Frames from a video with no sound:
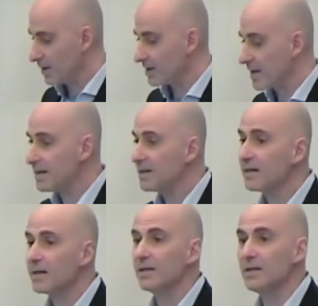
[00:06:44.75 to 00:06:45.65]
Then, uh,
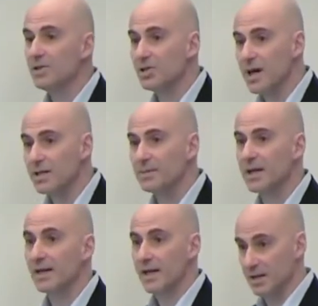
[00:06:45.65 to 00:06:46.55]
in
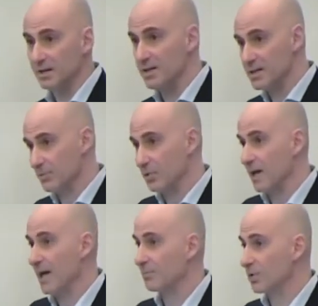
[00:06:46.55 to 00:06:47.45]
general, and this will
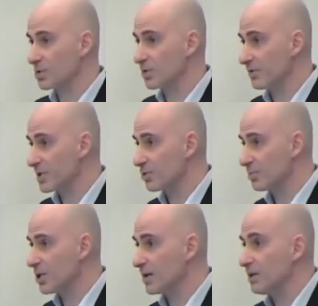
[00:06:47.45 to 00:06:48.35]
help also the first
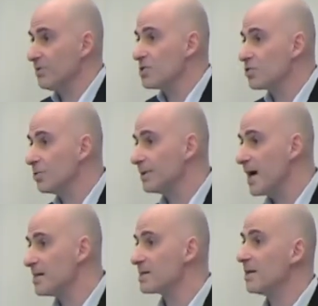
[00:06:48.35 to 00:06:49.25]
objective, is to
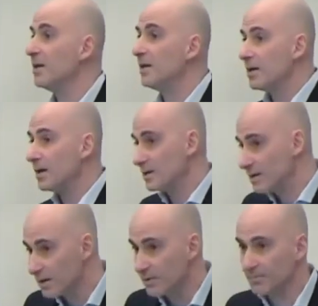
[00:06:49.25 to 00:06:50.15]
raise
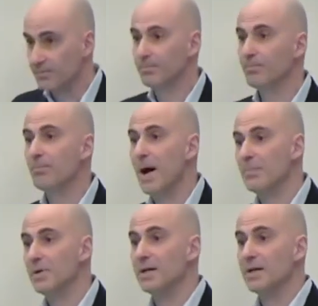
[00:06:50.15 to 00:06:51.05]
uh,
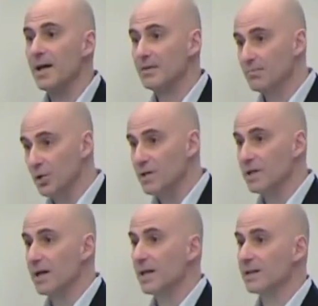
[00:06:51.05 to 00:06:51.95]
public and
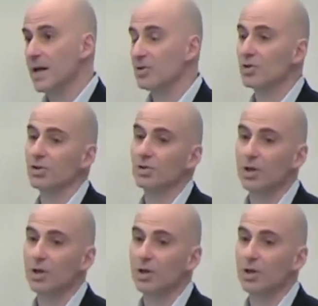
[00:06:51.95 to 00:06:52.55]
political attention